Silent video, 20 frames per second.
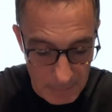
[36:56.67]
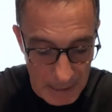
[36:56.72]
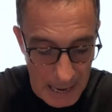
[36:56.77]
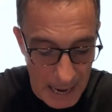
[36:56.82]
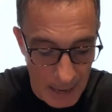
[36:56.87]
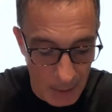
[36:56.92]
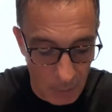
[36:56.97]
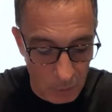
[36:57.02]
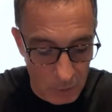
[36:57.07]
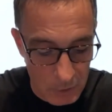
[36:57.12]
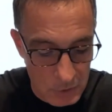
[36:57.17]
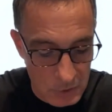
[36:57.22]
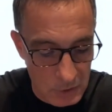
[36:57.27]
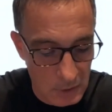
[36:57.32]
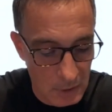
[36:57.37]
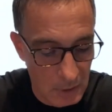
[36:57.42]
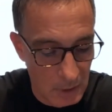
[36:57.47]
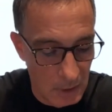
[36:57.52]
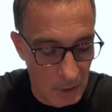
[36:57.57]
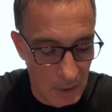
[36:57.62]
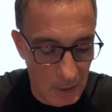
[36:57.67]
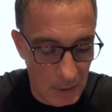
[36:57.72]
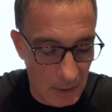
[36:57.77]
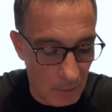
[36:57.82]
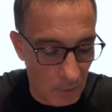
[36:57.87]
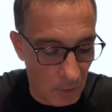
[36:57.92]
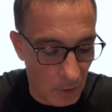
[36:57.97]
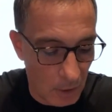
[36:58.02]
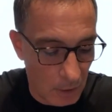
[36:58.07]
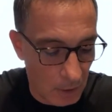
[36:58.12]
ours.
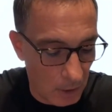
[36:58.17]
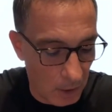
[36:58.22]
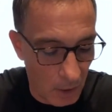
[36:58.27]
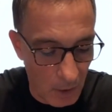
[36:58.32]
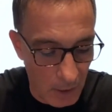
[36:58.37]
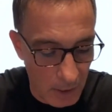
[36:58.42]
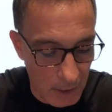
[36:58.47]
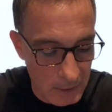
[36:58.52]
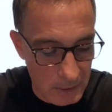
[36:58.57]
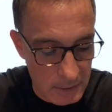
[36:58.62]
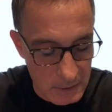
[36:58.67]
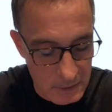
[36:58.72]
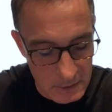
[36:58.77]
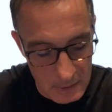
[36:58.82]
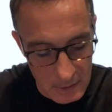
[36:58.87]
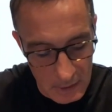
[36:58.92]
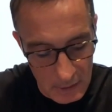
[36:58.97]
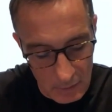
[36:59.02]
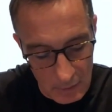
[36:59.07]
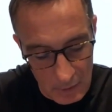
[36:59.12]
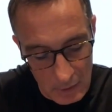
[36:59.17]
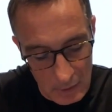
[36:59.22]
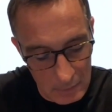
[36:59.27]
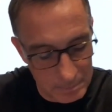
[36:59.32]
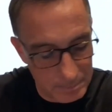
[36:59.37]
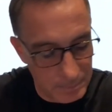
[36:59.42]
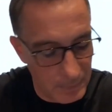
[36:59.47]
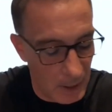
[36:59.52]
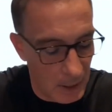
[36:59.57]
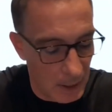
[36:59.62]
There are clients, there are
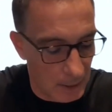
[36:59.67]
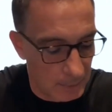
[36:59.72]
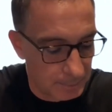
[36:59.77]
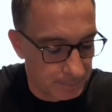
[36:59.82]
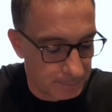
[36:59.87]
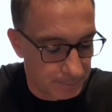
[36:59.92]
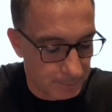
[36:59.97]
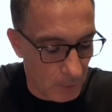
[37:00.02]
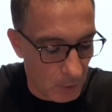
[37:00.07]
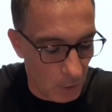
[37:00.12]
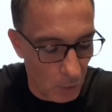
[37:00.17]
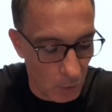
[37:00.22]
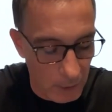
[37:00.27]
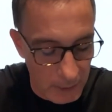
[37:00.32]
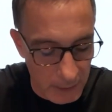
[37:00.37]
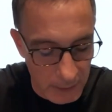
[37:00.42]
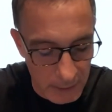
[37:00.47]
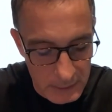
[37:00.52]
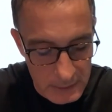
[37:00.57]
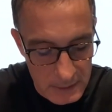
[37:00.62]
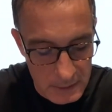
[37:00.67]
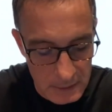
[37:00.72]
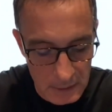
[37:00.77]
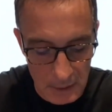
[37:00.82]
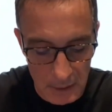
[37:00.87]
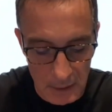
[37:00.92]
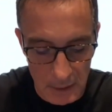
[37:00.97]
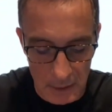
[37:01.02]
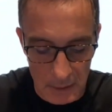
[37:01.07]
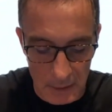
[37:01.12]
um, colleagues,
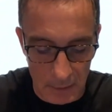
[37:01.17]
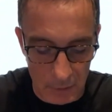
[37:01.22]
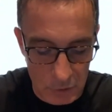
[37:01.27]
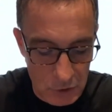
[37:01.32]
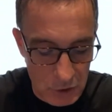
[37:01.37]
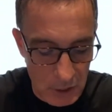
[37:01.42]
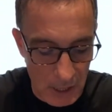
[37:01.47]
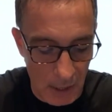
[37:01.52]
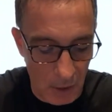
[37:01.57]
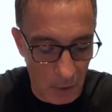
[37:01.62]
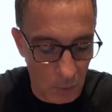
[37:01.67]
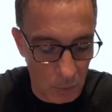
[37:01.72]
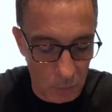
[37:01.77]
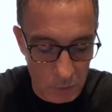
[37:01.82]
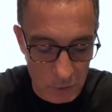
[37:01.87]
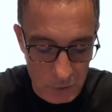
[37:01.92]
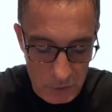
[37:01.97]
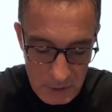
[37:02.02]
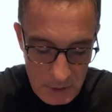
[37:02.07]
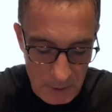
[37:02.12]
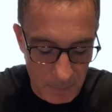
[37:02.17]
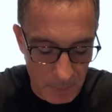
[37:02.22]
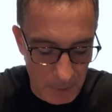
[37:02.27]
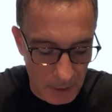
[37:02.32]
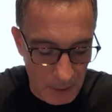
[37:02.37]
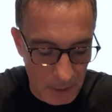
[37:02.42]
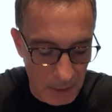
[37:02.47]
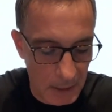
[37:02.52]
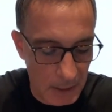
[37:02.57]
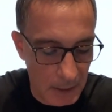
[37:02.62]
there are shareholders
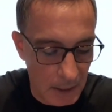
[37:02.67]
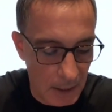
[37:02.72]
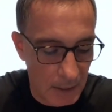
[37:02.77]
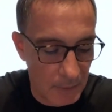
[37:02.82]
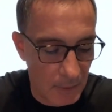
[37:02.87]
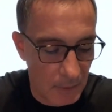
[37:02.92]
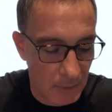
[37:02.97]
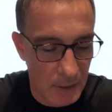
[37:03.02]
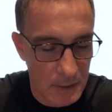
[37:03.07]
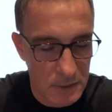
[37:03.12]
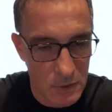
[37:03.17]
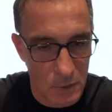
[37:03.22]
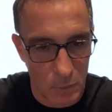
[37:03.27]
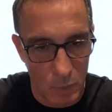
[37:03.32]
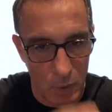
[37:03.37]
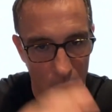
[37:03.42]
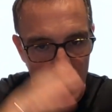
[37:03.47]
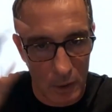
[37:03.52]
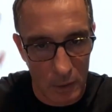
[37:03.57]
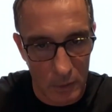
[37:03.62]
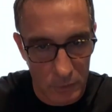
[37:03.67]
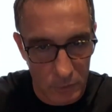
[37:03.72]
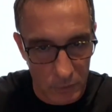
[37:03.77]
typically, and then there's the world